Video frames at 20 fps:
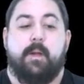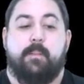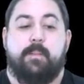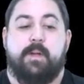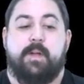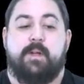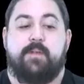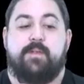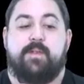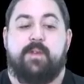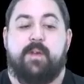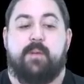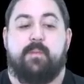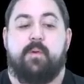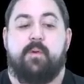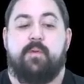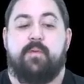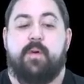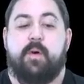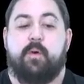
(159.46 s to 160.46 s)
Of
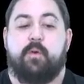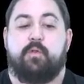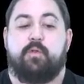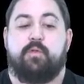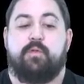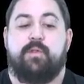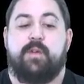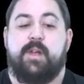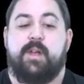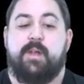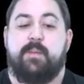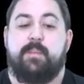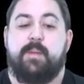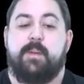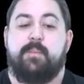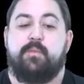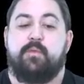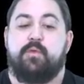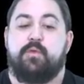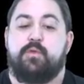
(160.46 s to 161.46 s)
course, we'll have the same
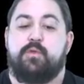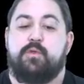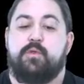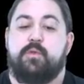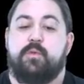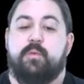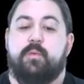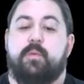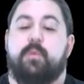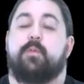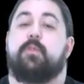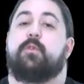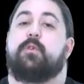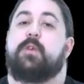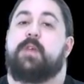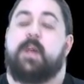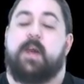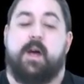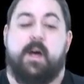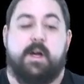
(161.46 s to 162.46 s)
notions of hierarchy
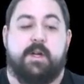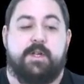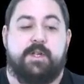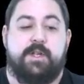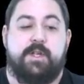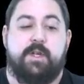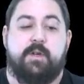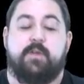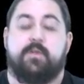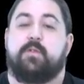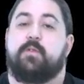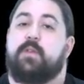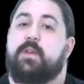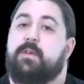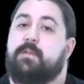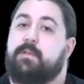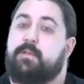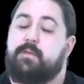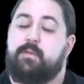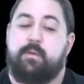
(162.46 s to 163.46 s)
we learned with the
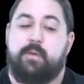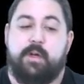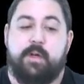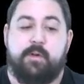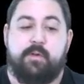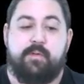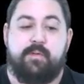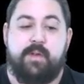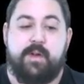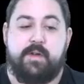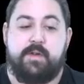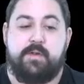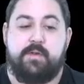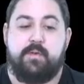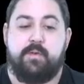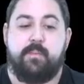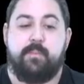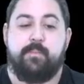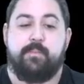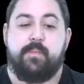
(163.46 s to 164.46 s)
conversions,
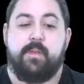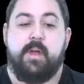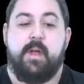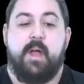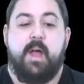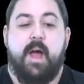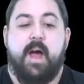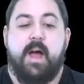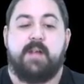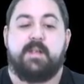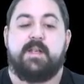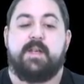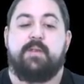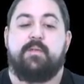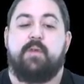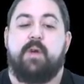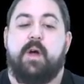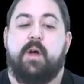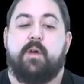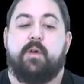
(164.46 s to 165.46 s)
which means that in a
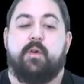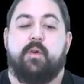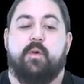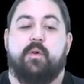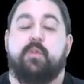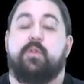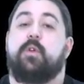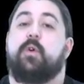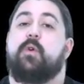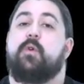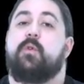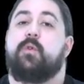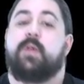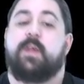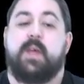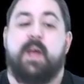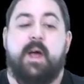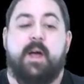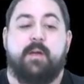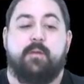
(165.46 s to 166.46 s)
case of
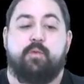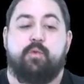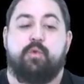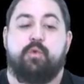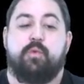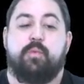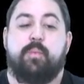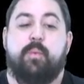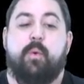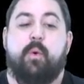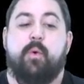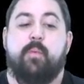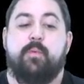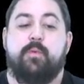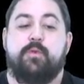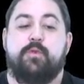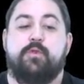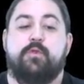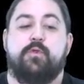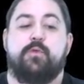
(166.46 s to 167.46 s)
promotion, moving from a
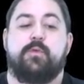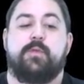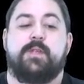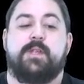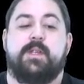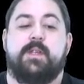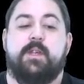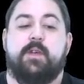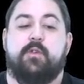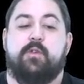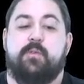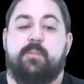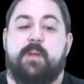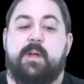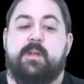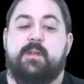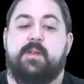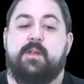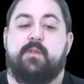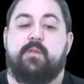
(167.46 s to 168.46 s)
more accurate
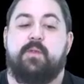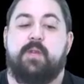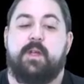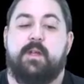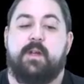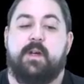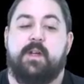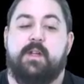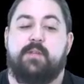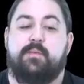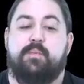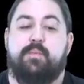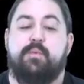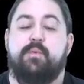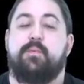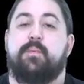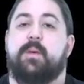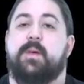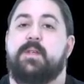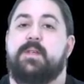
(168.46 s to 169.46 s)
address to a more
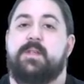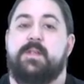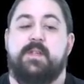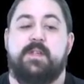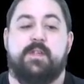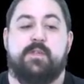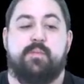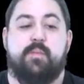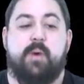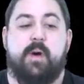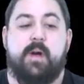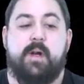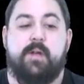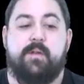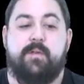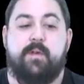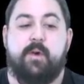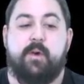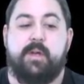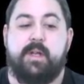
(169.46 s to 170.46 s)
generic one,
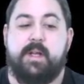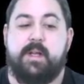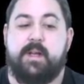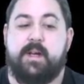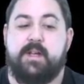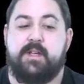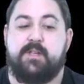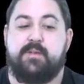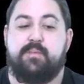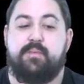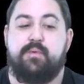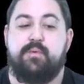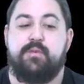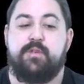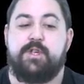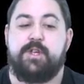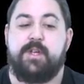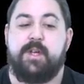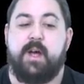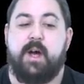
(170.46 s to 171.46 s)
it'll be
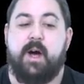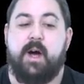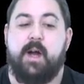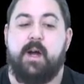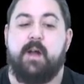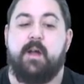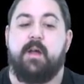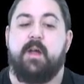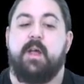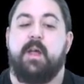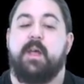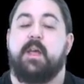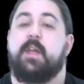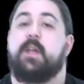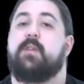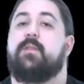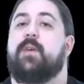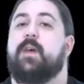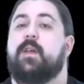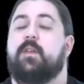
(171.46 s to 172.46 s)
possible to make
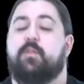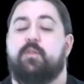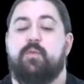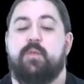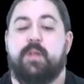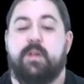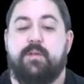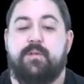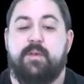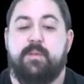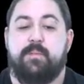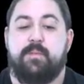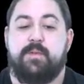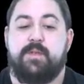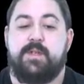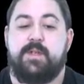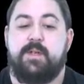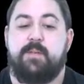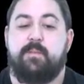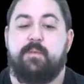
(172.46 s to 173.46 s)
implicit
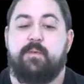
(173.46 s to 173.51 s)
promotion.